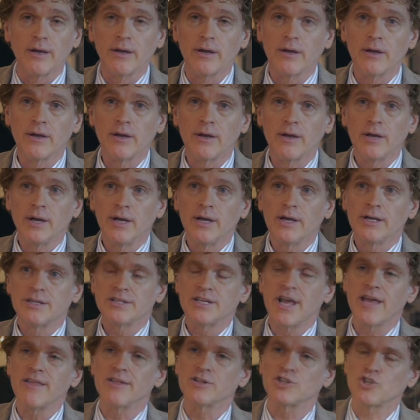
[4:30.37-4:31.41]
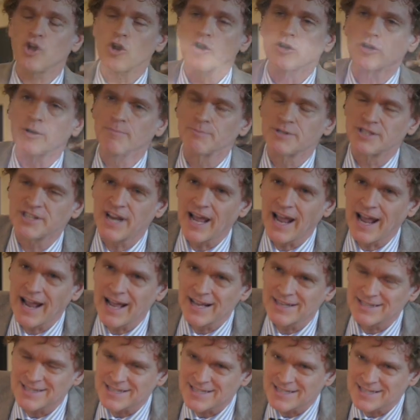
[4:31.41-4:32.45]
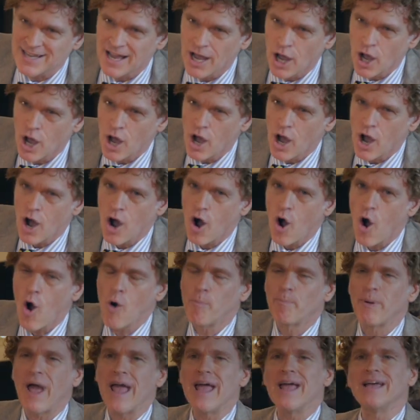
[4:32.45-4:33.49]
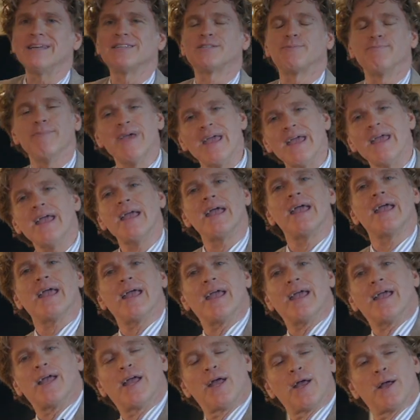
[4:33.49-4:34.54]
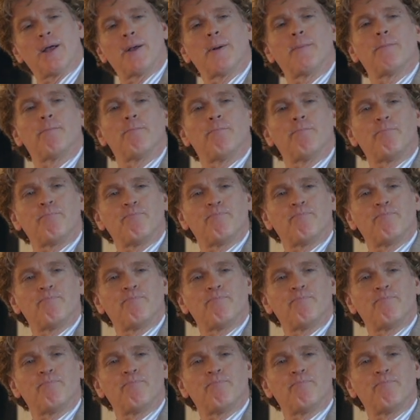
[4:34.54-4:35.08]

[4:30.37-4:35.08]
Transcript: Mm-hmm. Say, the circumstance, the circumstance obeys me. Obeys me.